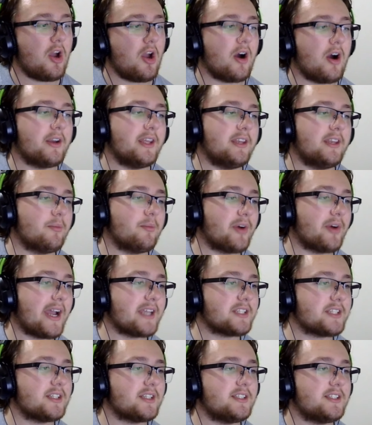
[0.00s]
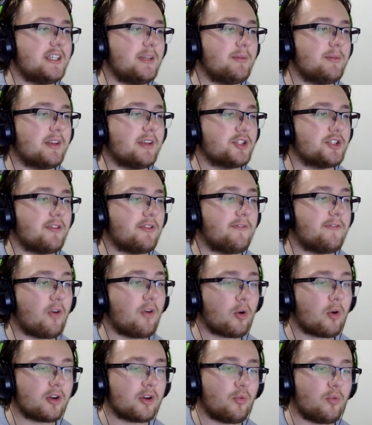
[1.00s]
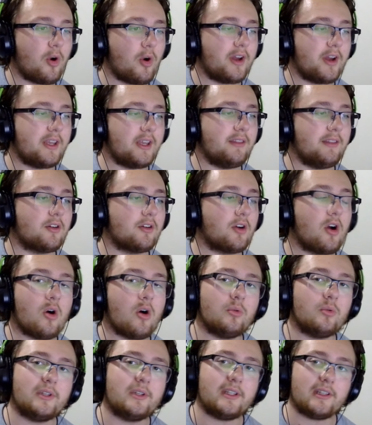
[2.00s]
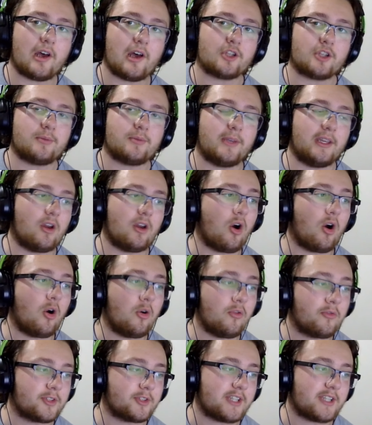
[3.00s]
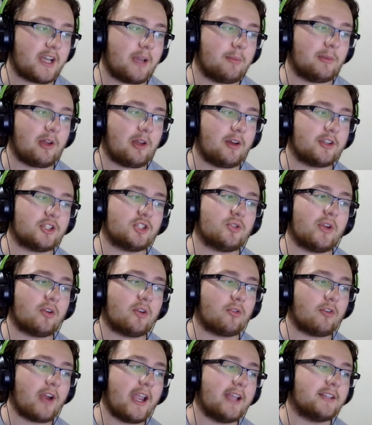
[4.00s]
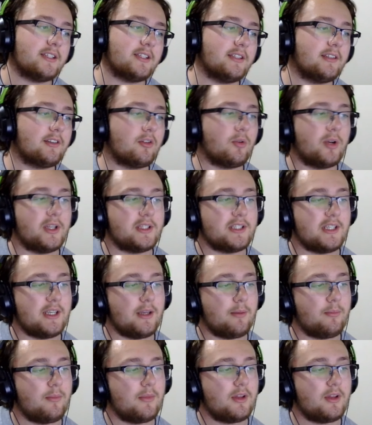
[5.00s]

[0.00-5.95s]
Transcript: on a Nebraska team that is 4-1, and their only loss being an overtime loss to a ranked Illinois team.